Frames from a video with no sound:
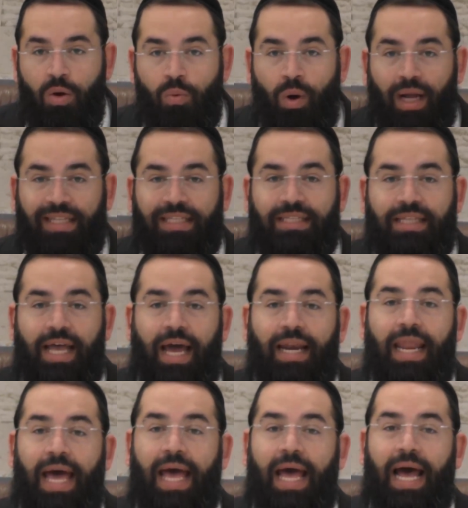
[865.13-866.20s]
What's the
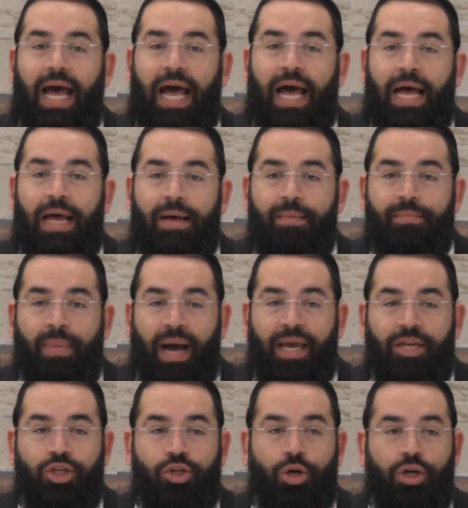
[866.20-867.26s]
halacha
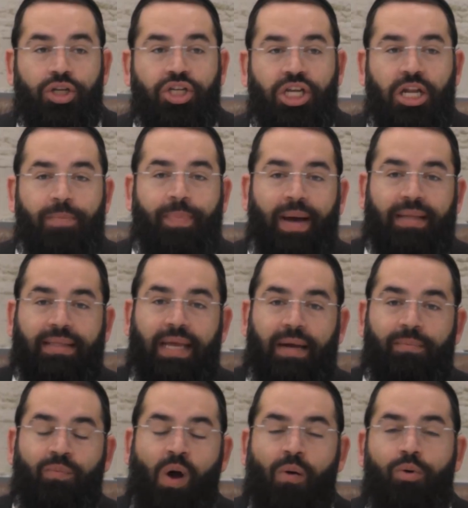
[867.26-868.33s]
by shor shel
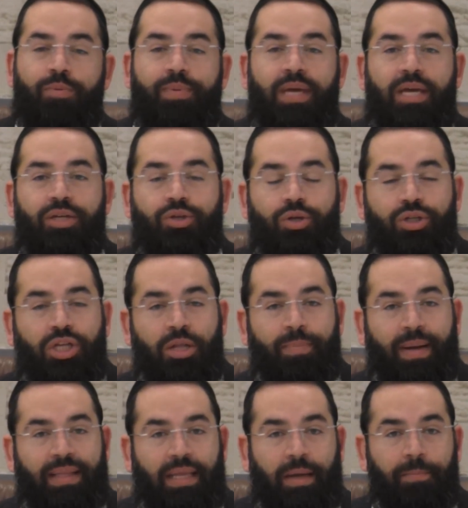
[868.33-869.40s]
patam? What would be a shor shel
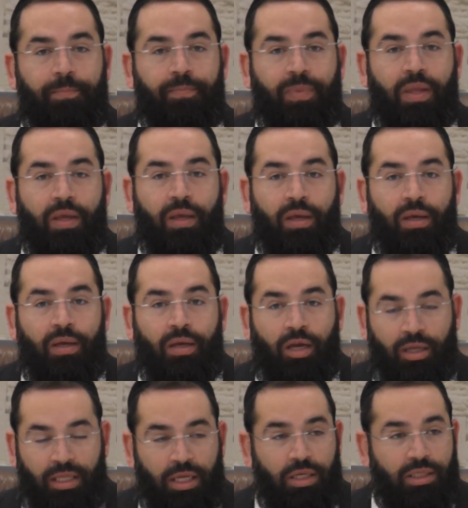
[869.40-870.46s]
patam?
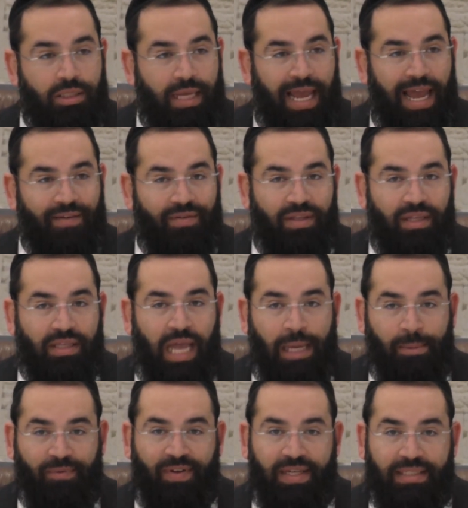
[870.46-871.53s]
They used to have in the
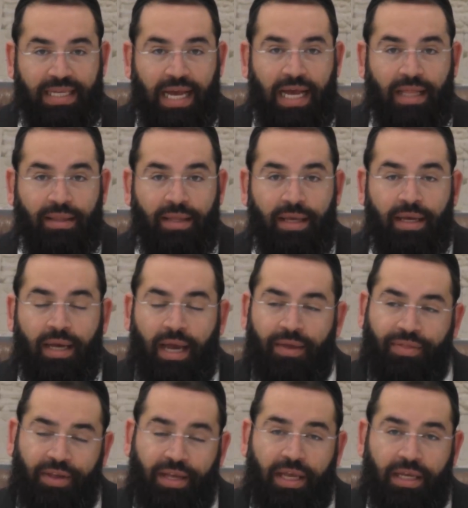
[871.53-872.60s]
time of Chazal, I
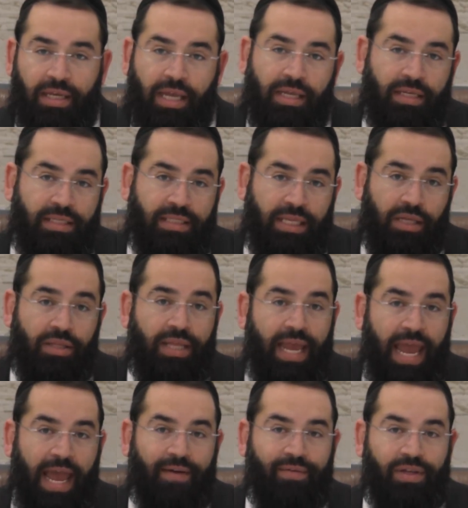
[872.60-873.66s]
think it, still they
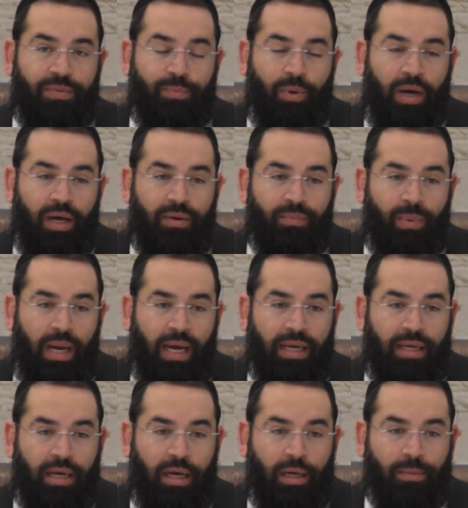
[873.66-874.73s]
have it
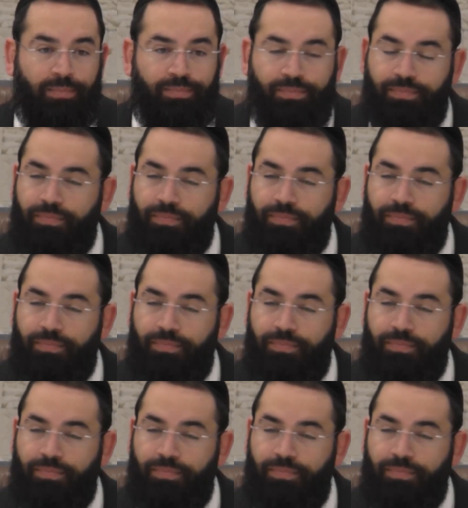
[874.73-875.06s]
by